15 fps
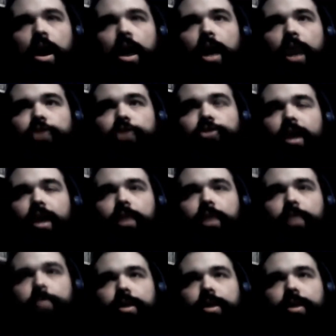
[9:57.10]
I try to
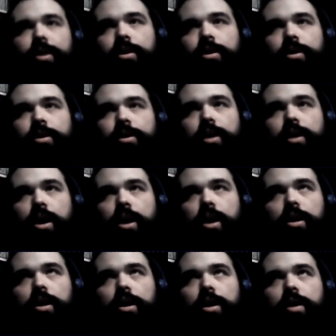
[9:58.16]
be
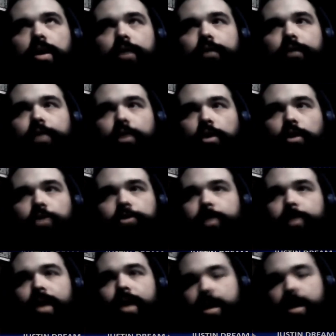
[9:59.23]

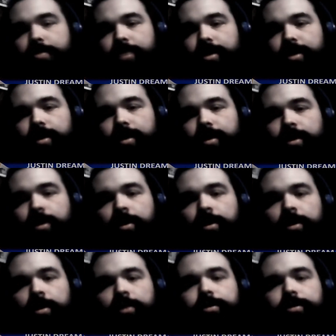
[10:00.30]
the ultimate hybrid.